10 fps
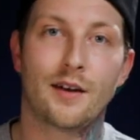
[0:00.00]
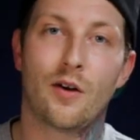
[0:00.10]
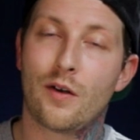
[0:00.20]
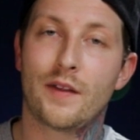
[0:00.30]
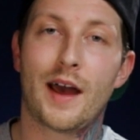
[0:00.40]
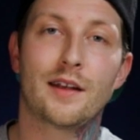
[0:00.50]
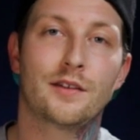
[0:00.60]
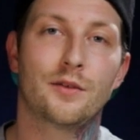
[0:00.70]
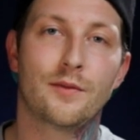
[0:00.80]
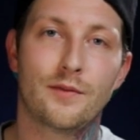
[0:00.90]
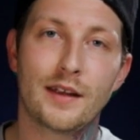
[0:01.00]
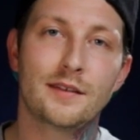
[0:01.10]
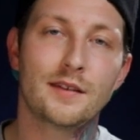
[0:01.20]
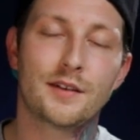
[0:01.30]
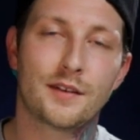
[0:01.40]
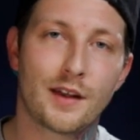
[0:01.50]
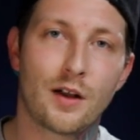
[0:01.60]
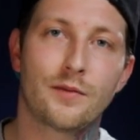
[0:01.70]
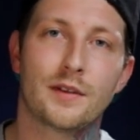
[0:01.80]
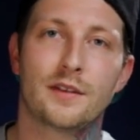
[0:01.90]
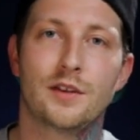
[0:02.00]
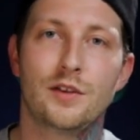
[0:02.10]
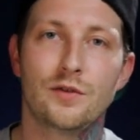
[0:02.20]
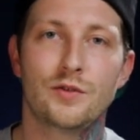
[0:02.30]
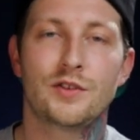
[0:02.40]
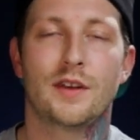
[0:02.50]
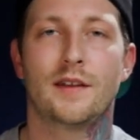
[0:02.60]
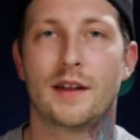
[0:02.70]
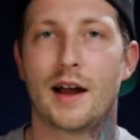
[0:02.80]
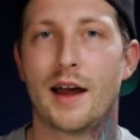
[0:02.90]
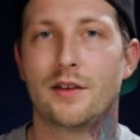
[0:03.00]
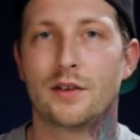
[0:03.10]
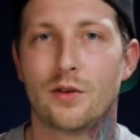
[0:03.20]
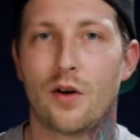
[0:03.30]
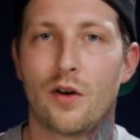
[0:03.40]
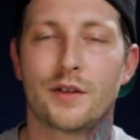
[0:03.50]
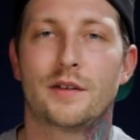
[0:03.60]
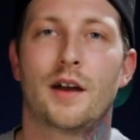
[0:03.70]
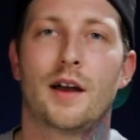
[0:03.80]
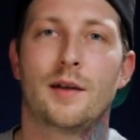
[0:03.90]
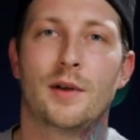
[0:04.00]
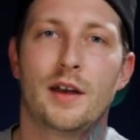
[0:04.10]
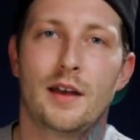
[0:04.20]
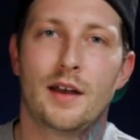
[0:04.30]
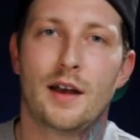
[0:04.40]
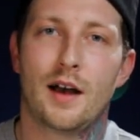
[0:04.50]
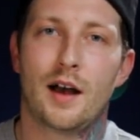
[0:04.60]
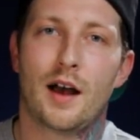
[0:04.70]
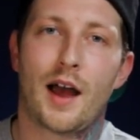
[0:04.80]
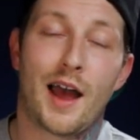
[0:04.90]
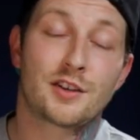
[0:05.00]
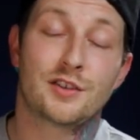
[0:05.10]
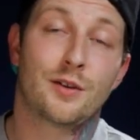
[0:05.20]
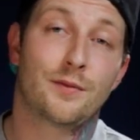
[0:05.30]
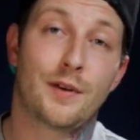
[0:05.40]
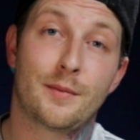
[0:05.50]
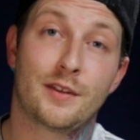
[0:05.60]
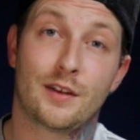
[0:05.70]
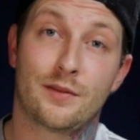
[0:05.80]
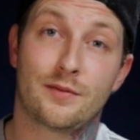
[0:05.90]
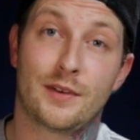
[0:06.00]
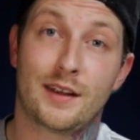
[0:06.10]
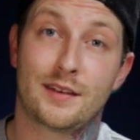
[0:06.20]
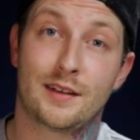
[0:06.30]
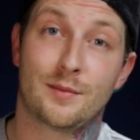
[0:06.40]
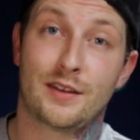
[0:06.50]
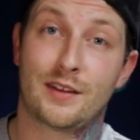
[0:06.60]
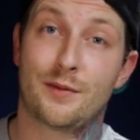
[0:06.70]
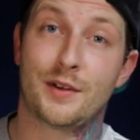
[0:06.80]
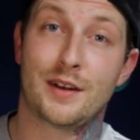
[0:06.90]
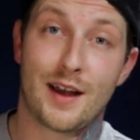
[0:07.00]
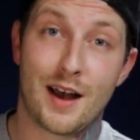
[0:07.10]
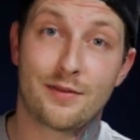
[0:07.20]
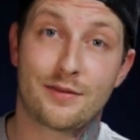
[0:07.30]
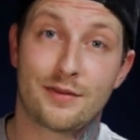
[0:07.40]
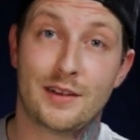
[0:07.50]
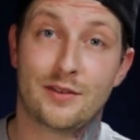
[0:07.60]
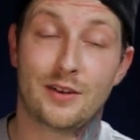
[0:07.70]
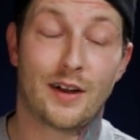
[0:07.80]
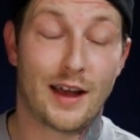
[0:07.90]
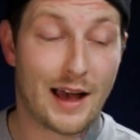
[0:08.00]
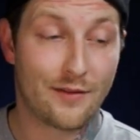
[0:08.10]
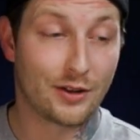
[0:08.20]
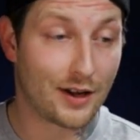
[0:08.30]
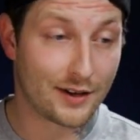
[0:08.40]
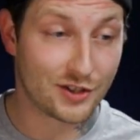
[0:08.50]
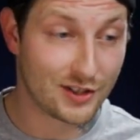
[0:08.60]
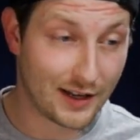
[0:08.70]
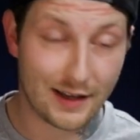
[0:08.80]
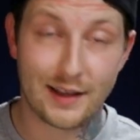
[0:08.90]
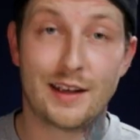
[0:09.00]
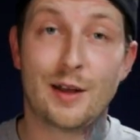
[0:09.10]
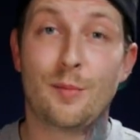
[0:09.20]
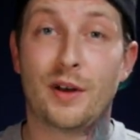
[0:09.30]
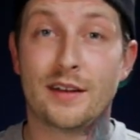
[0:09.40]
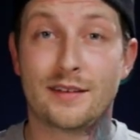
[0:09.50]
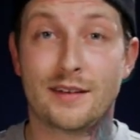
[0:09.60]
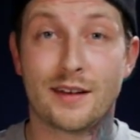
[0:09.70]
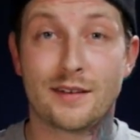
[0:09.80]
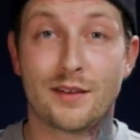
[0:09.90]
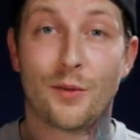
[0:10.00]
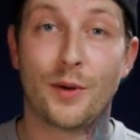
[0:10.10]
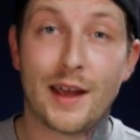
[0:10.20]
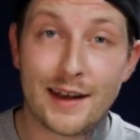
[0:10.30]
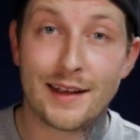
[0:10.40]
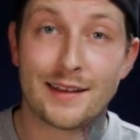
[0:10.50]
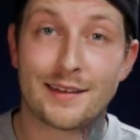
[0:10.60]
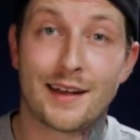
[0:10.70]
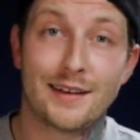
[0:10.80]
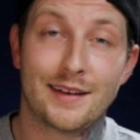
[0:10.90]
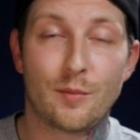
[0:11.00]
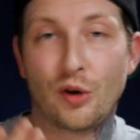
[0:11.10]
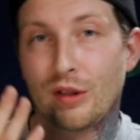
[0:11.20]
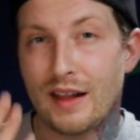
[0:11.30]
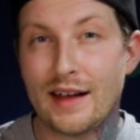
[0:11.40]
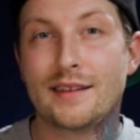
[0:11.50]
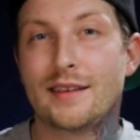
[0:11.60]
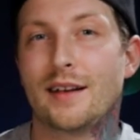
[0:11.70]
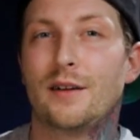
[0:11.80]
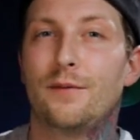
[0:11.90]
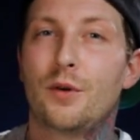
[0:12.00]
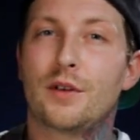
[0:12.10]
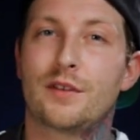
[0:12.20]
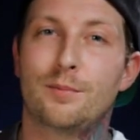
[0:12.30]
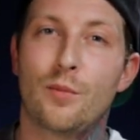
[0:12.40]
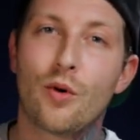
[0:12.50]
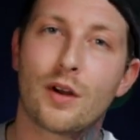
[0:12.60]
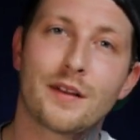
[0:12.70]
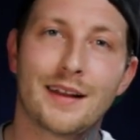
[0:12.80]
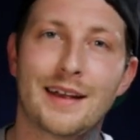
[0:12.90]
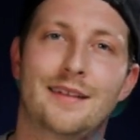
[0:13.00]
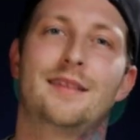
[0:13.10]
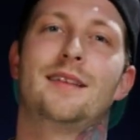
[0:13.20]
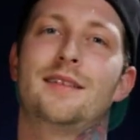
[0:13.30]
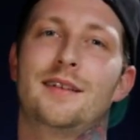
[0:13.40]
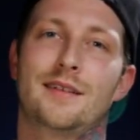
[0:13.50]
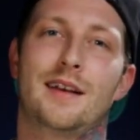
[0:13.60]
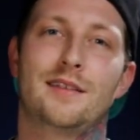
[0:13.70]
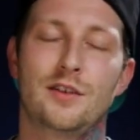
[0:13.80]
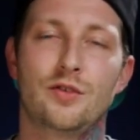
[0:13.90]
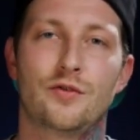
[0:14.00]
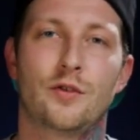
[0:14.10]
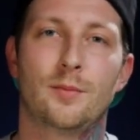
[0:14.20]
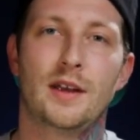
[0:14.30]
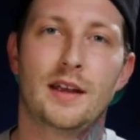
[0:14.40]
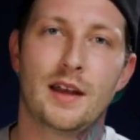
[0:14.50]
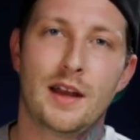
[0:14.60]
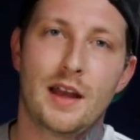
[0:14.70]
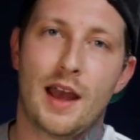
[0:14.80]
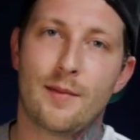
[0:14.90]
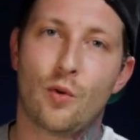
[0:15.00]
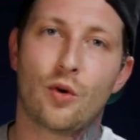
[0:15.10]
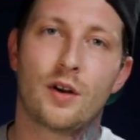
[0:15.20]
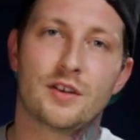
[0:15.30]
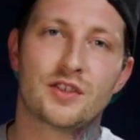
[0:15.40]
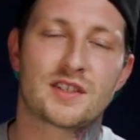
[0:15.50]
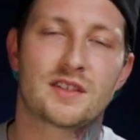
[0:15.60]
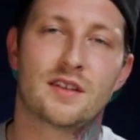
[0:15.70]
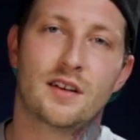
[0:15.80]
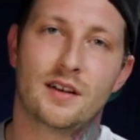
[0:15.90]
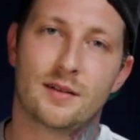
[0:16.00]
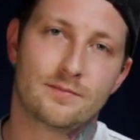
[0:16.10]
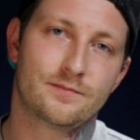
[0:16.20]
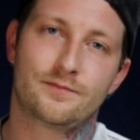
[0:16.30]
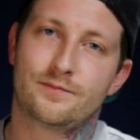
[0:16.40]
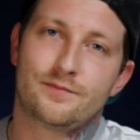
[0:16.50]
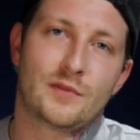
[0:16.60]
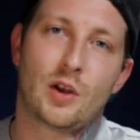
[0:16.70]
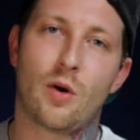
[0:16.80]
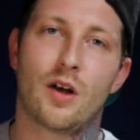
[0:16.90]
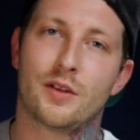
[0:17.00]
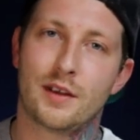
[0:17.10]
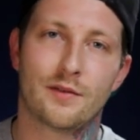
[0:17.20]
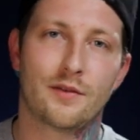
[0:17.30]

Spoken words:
and all that. So invest in yourself. It's a huge thing that I do all the time. I actually don't find myself investing in myself enough, even though I have a lot of it. But it's just the way it is. I need to get more lights. I'm gonna focus more on lighting this year. That's huge for me, and more on just the quality of